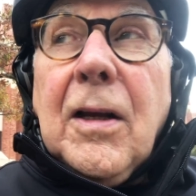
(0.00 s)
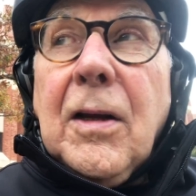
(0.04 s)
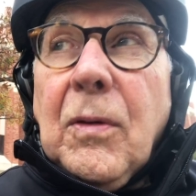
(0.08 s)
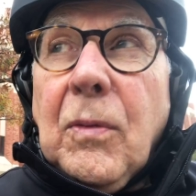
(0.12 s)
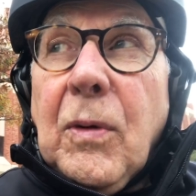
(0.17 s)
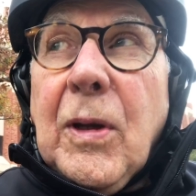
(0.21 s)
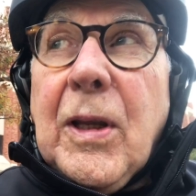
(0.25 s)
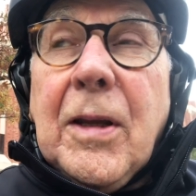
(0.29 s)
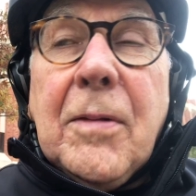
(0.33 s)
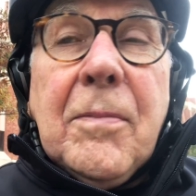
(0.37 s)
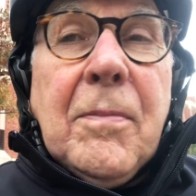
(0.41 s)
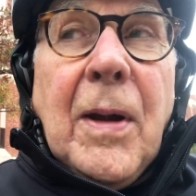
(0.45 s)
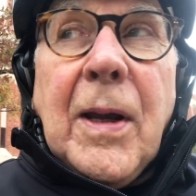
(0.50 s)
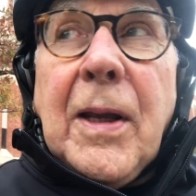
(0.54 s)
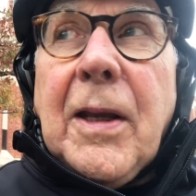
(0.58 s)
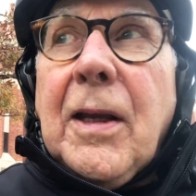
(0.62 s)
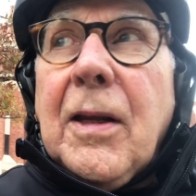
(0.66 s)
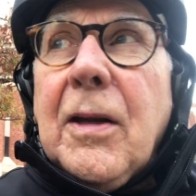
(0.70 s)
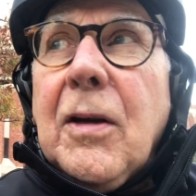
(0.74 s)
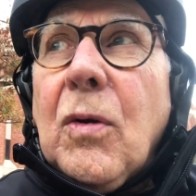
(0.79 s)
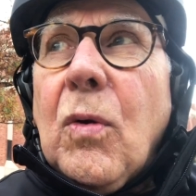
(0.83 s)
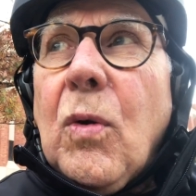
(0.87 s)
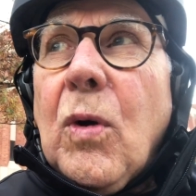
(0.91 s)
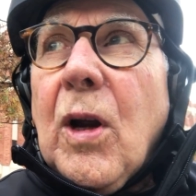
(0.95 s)
We can make
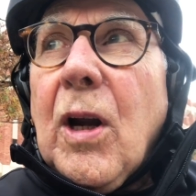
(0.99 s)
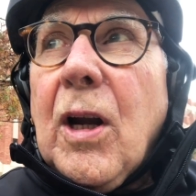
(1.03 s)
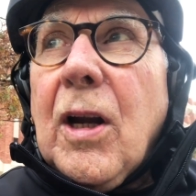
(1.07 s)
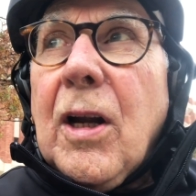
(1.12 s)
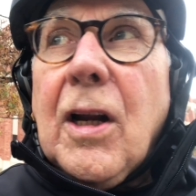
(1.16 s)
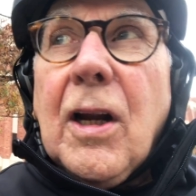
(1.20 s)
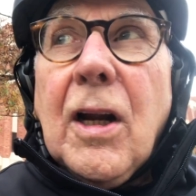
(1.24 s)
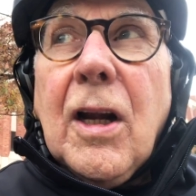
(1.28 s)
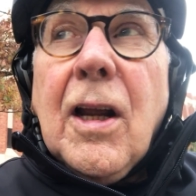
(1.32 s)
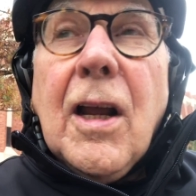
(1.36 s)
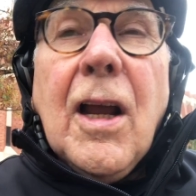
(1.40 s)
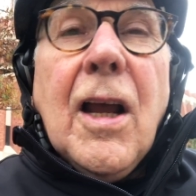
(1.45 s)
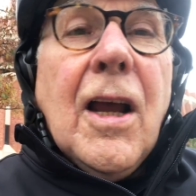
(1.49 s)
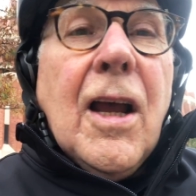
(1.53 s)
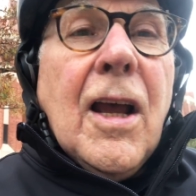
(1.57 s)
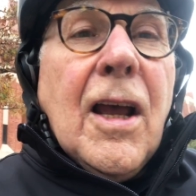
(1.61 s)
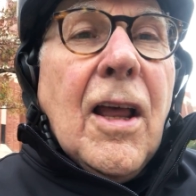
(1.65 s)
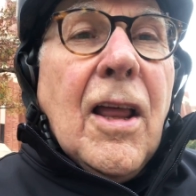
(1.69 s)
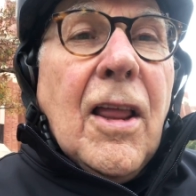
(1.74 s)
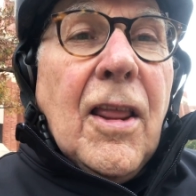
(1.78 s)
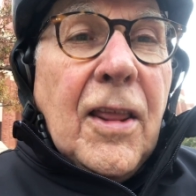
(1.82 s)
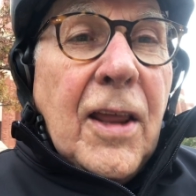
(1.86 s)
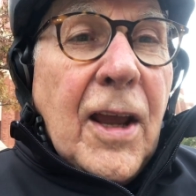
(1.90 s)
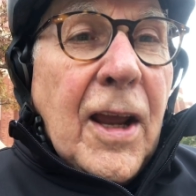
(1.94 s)
it where
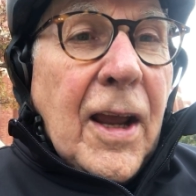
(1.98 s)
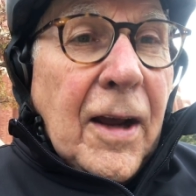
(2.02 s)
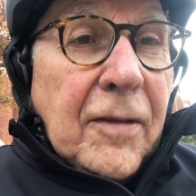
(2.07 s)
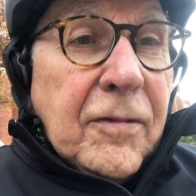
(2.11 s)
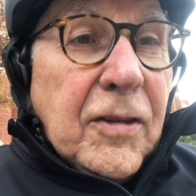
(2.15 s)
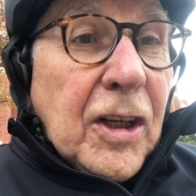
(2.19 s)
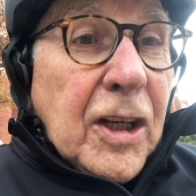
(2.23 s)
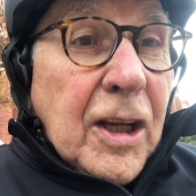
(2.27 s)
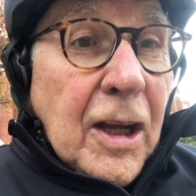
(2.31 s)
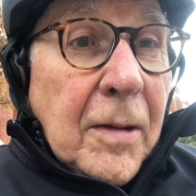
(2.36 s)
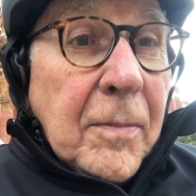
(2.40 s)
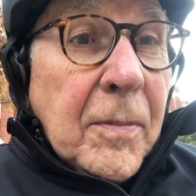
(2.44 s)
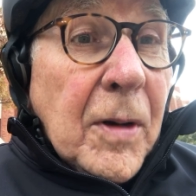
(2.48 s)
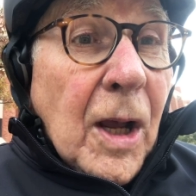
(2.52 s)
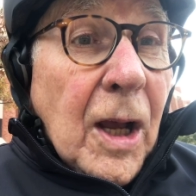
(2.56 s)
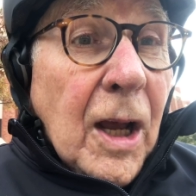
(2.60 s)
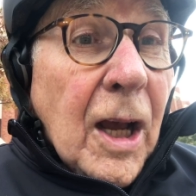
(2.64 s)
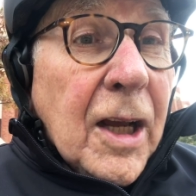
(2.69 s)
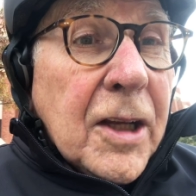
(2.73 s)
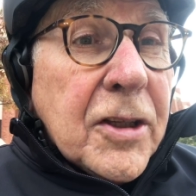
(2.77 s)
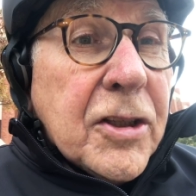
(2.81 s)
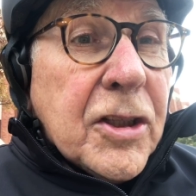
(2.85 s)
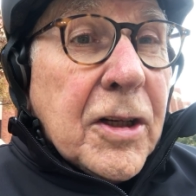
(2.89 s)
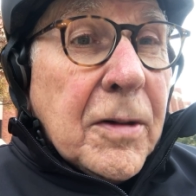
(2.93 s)
they have to come to
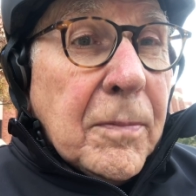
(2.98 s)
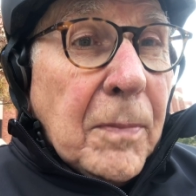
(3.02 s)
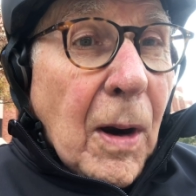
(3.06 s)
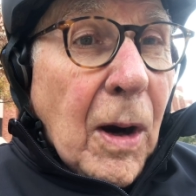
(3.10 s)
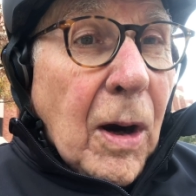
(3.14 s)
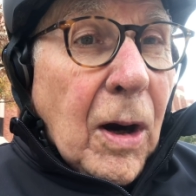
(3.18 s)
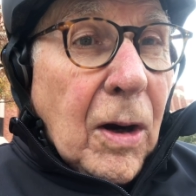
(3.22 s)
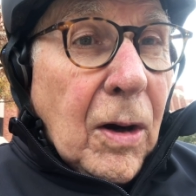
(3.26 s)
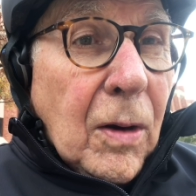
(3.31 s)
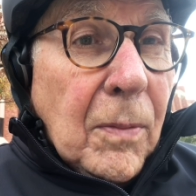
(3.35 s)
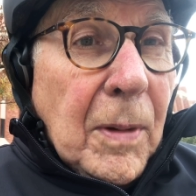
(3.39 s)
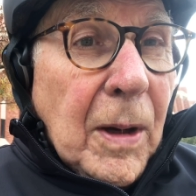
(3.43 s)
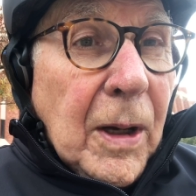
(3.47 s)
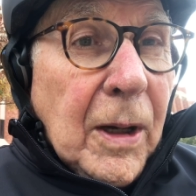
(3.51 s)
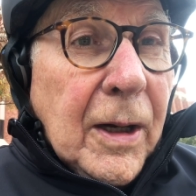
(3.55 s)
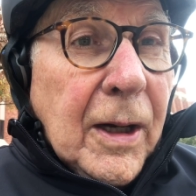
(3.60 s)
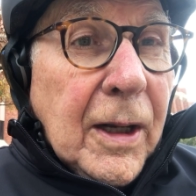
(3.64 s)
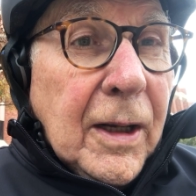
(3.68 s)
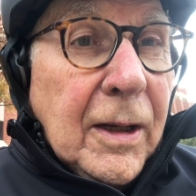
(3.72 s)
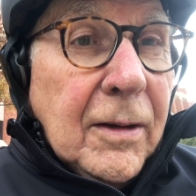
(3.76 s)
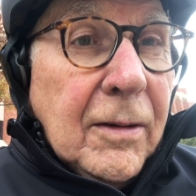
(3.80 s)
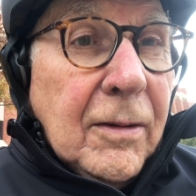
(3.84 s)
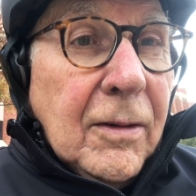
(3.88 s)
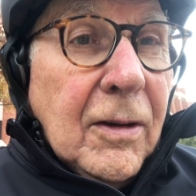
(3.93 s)
us to borrow money,